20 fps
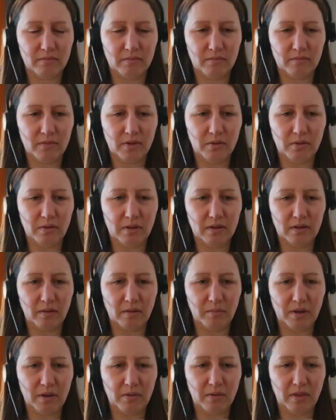doing something
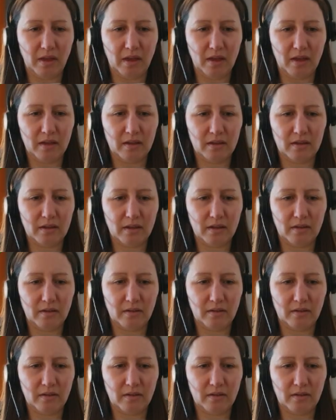with that at some